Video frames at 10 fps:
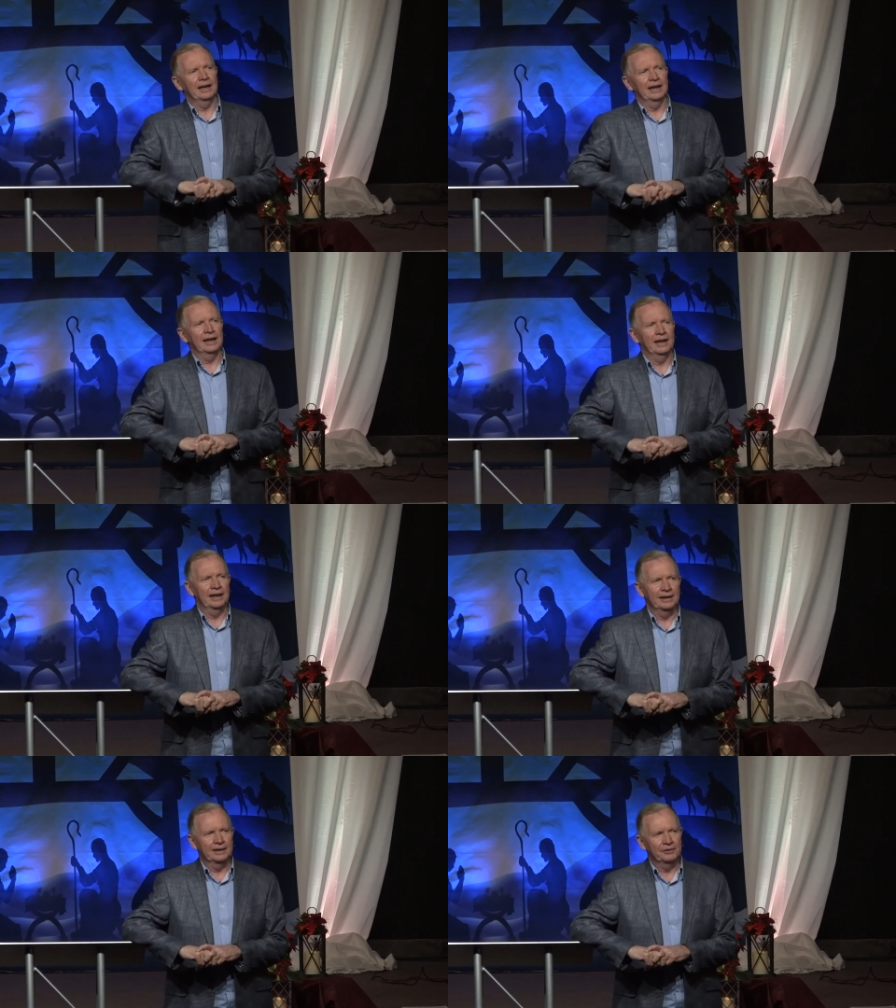
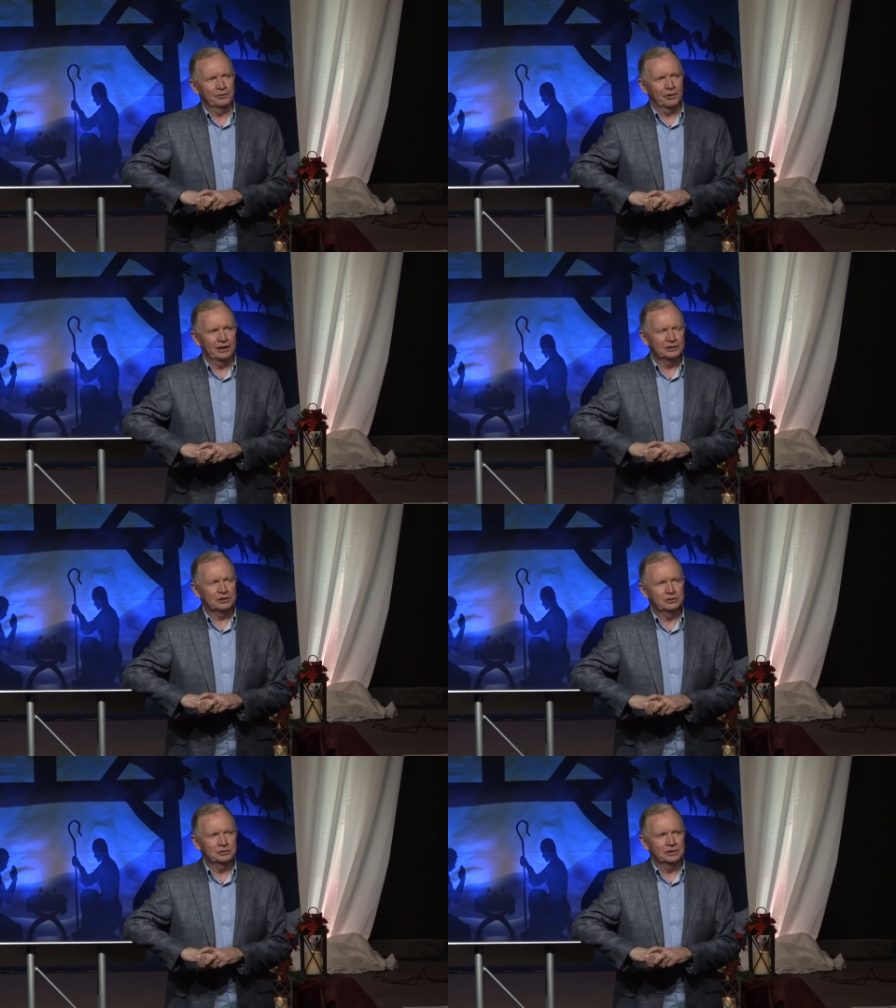and right as
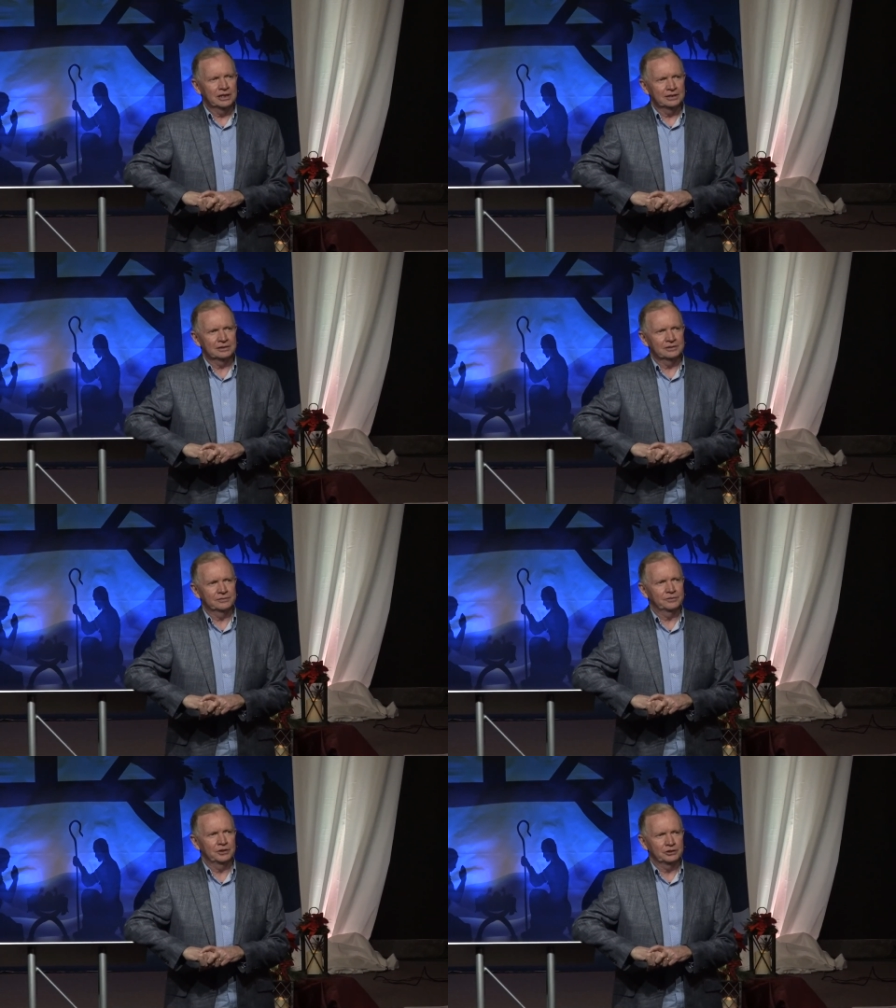she got
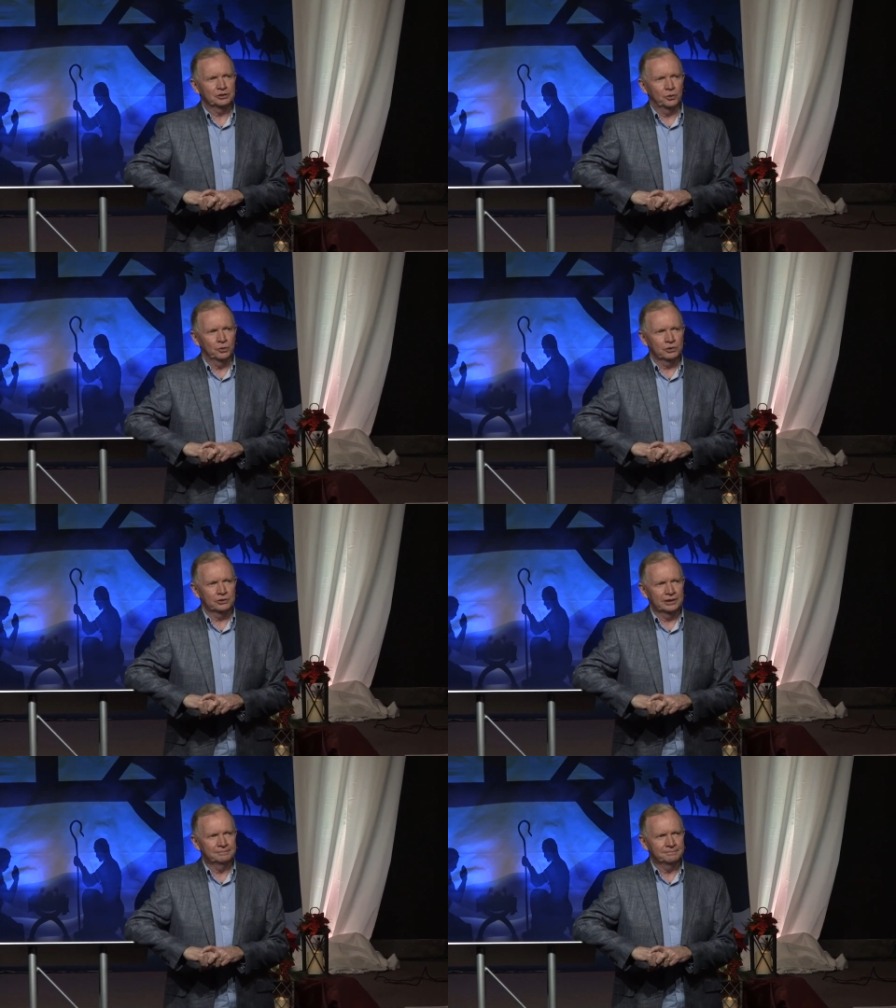finished
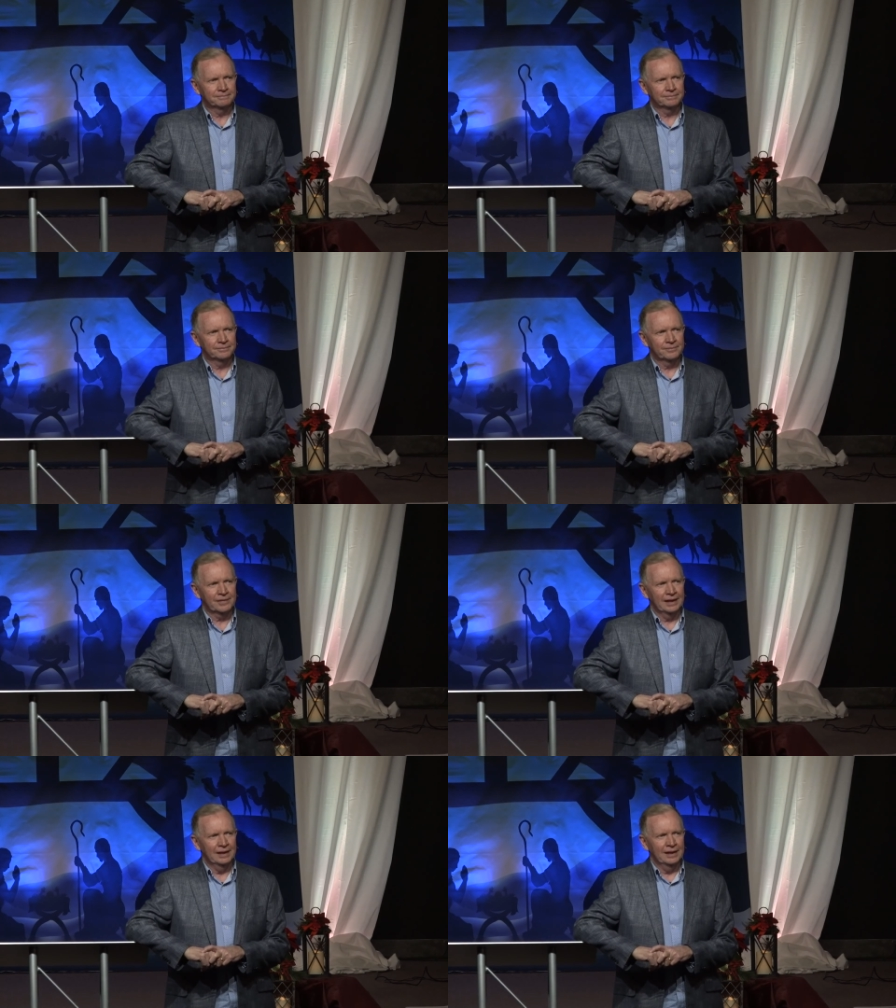ordering,
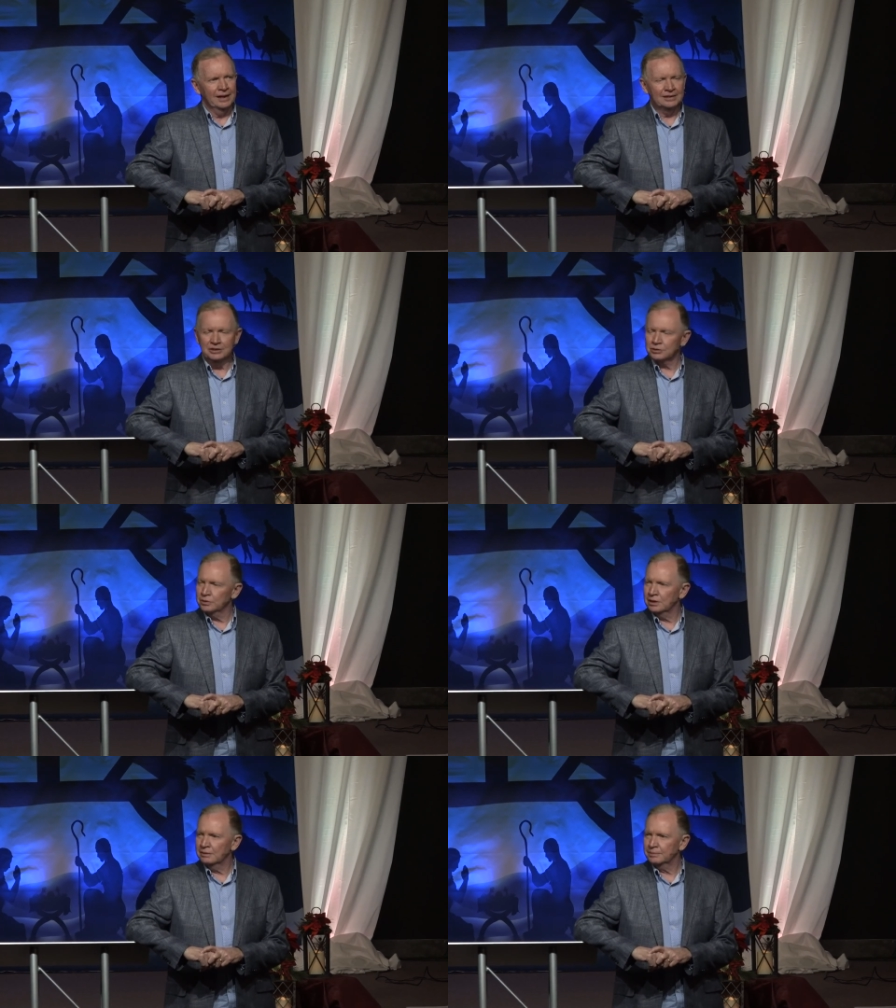I just
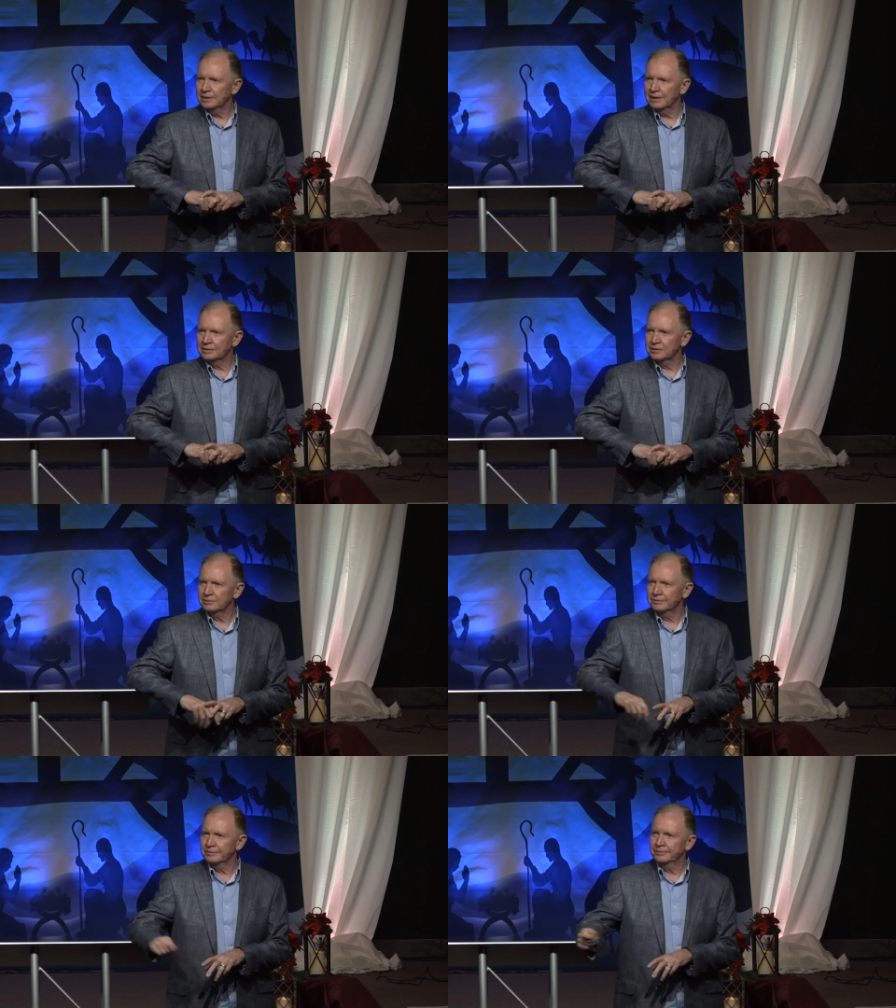went up and I
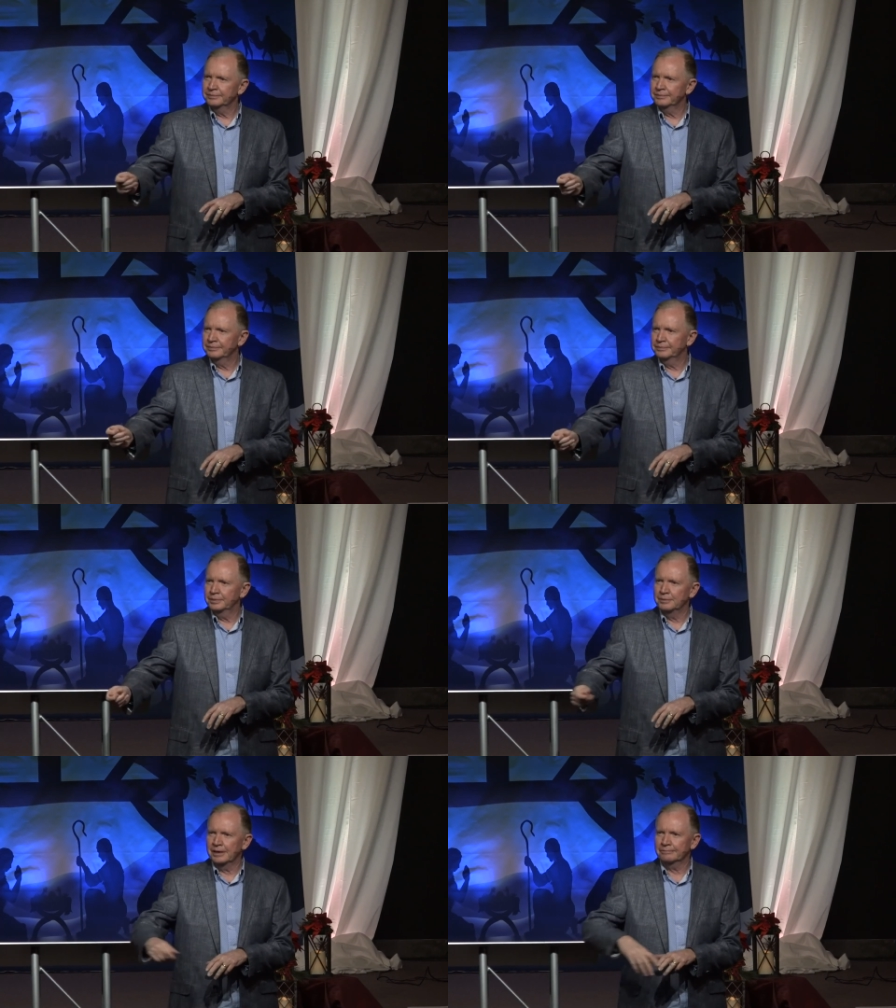
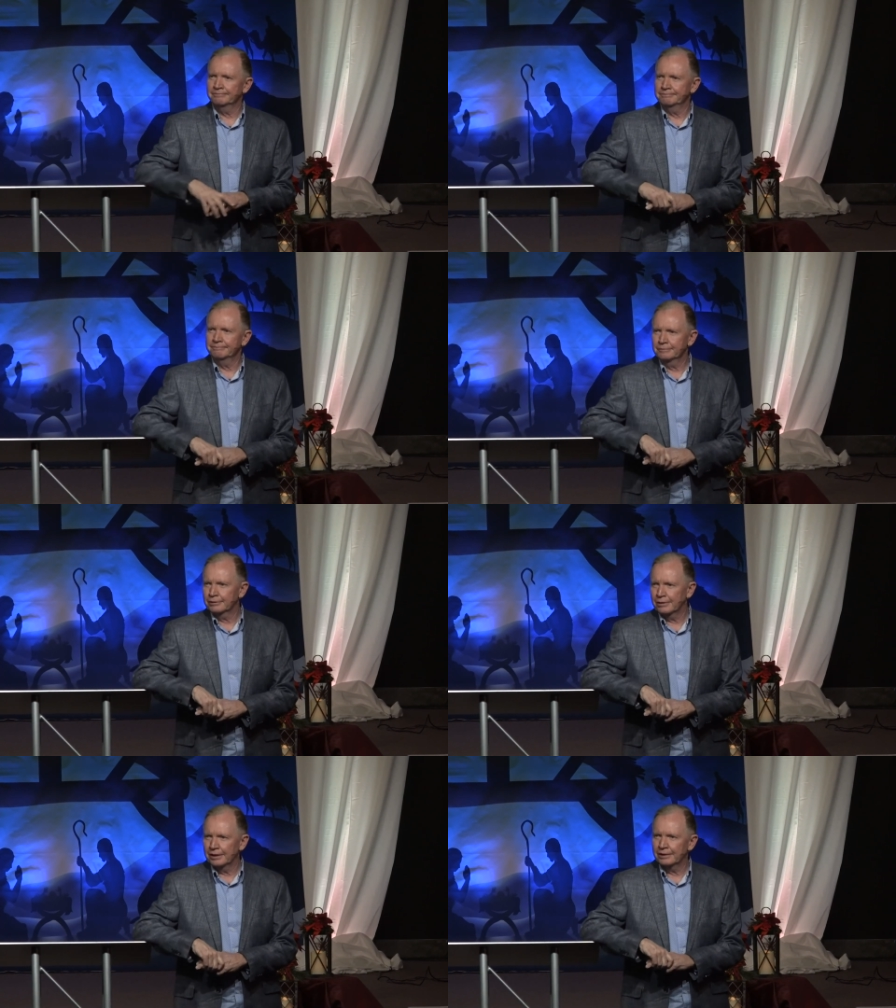put my
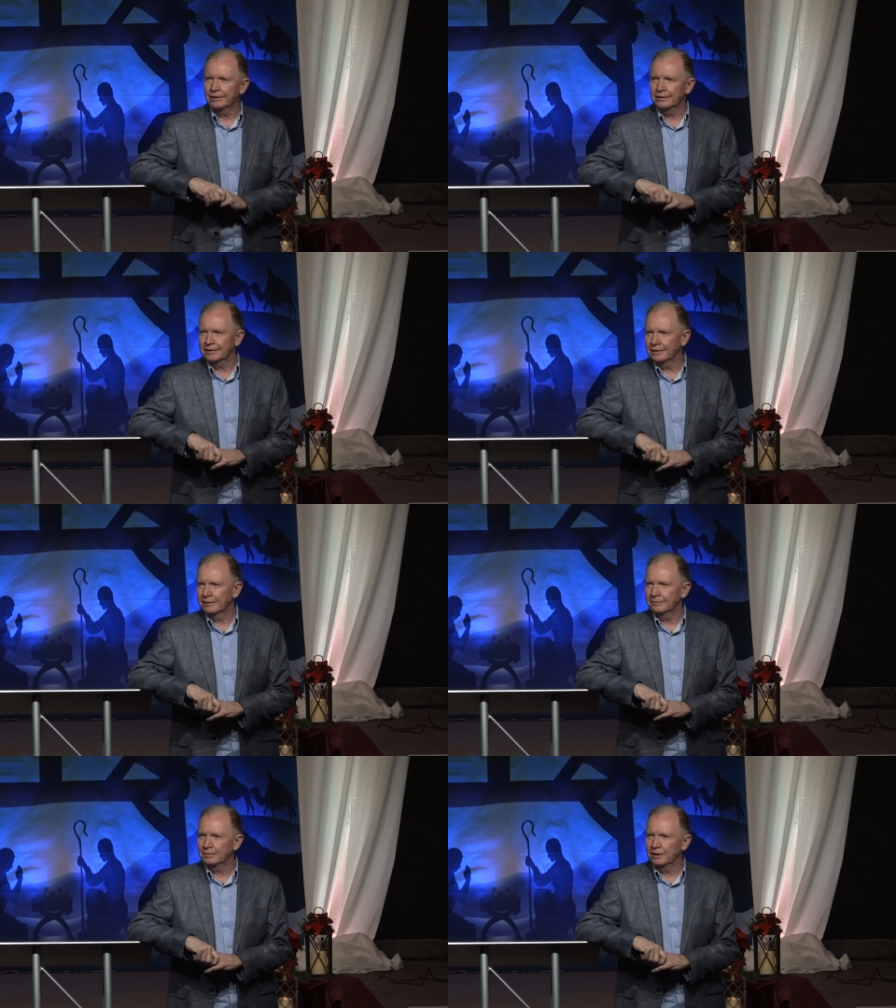credit card in there
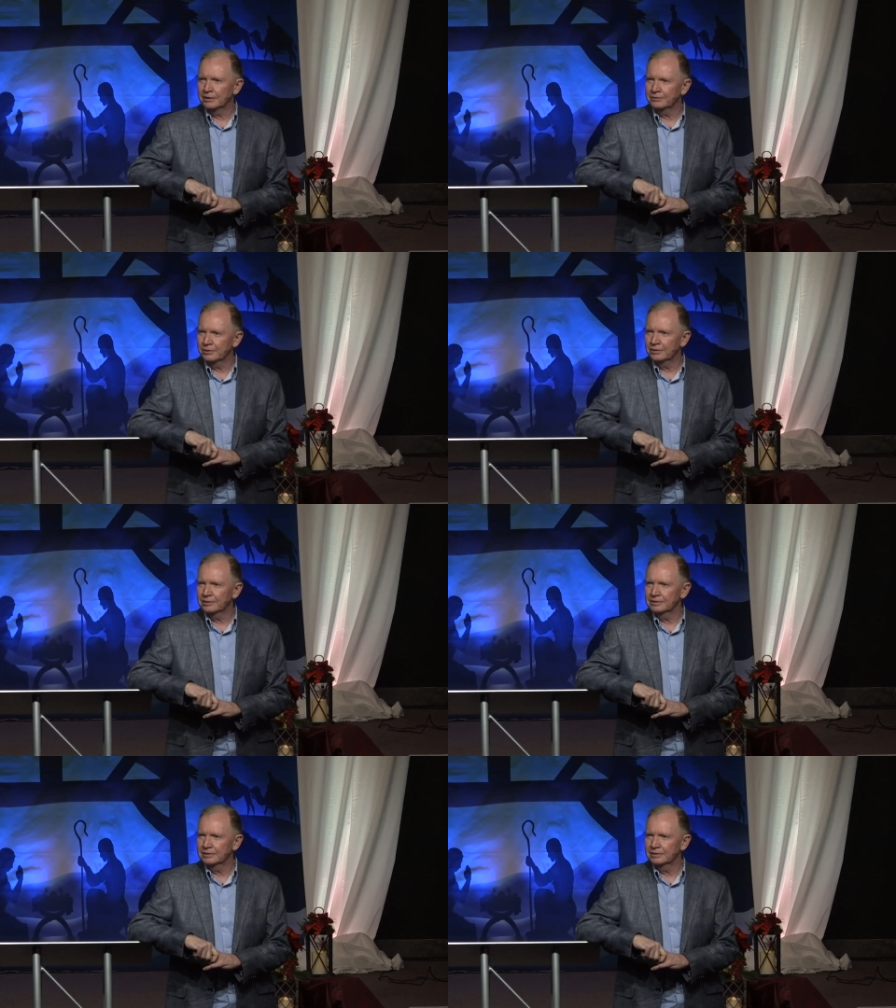and bought it for her.